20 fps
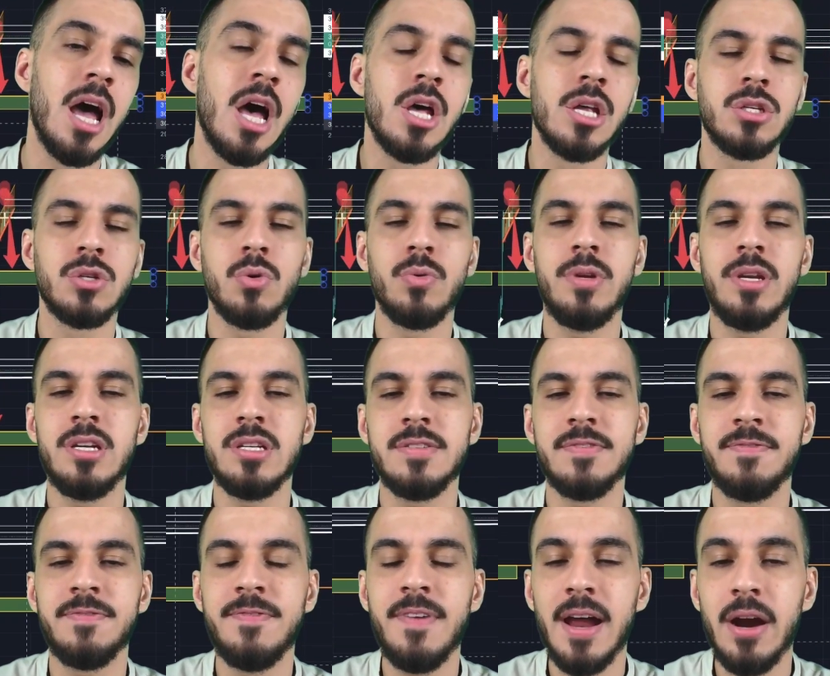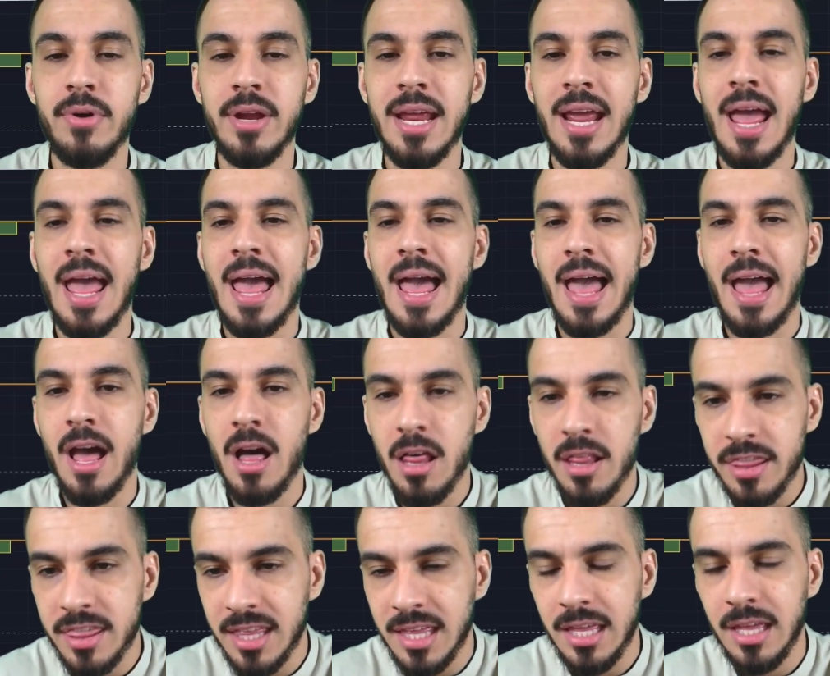so it is very
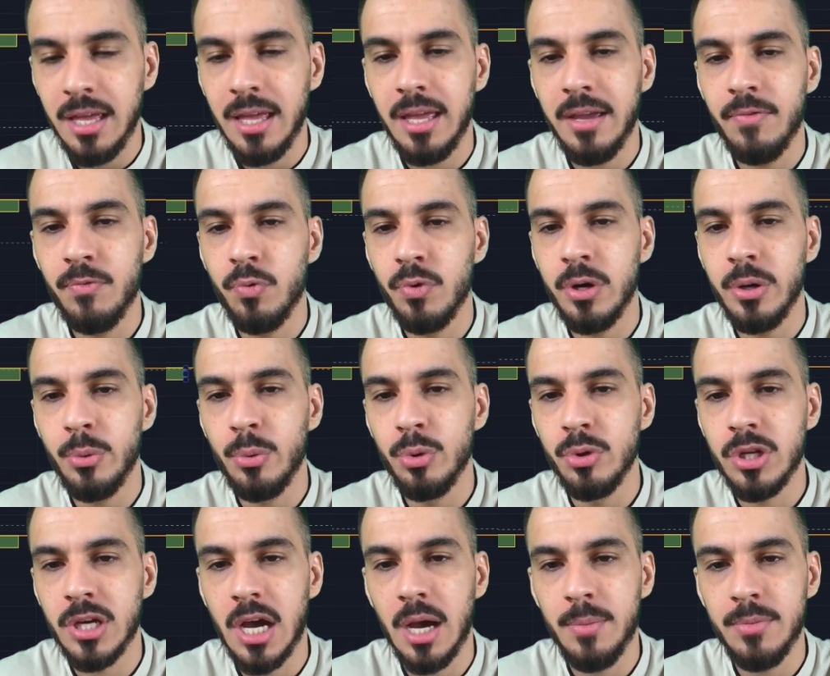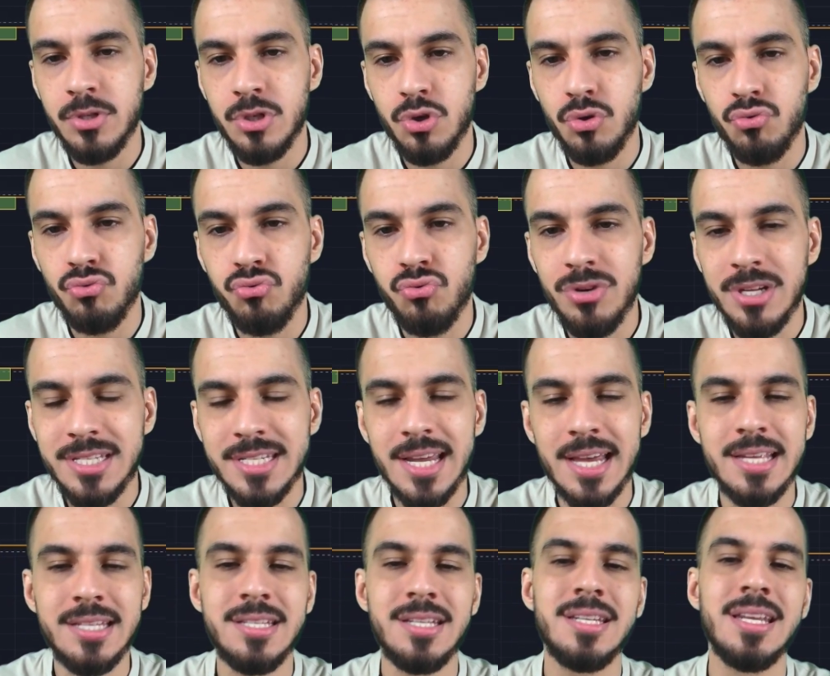healthy if we would come to
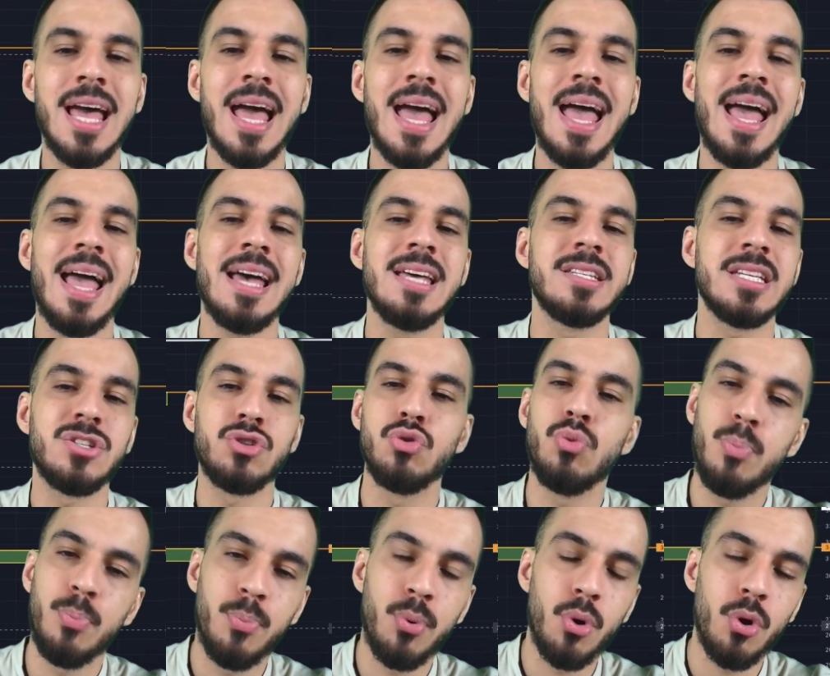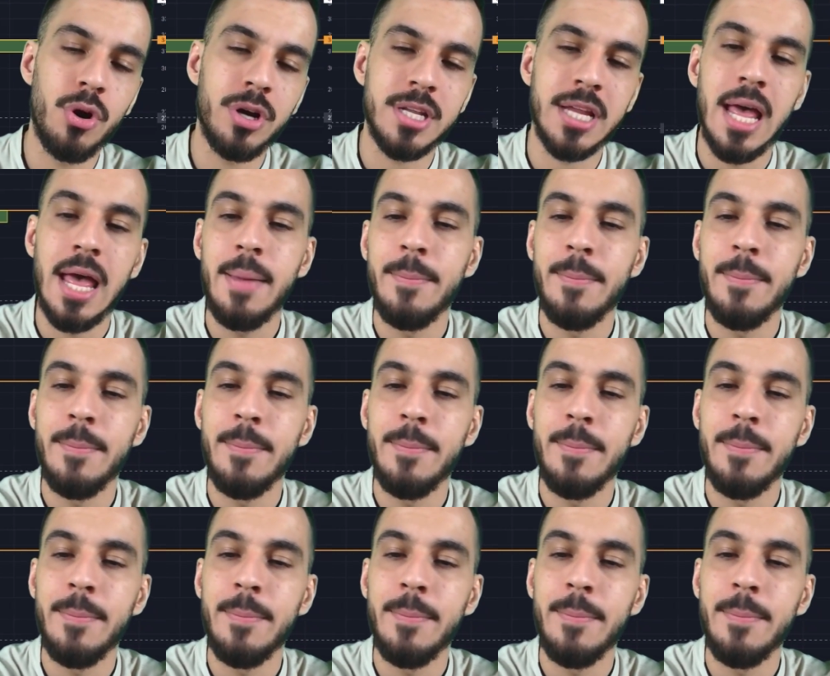retest it as a support,